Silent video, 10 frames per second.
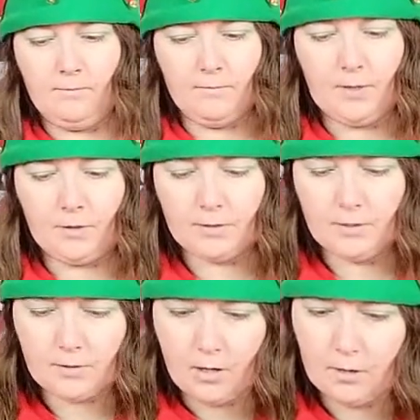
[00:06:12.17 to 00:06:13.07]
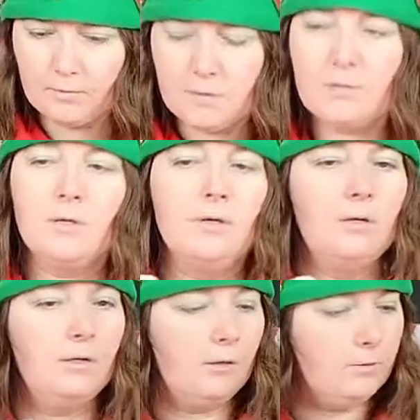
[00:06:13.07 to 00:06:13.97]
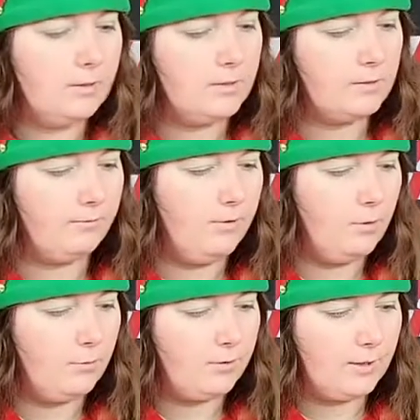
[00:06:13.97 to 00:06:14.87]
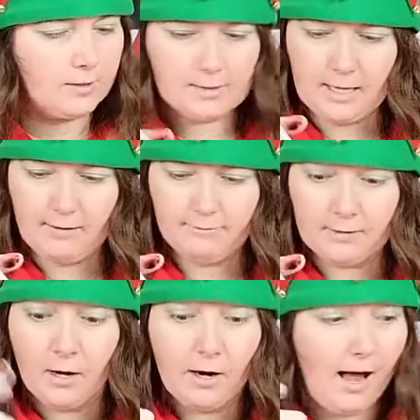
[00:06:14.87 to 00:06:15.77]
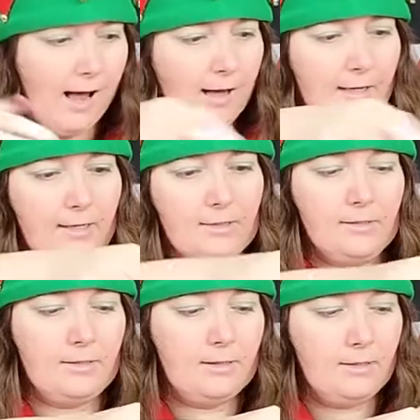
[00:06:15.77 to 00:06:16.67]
There's his arms. Only needs a few things left. Eyes.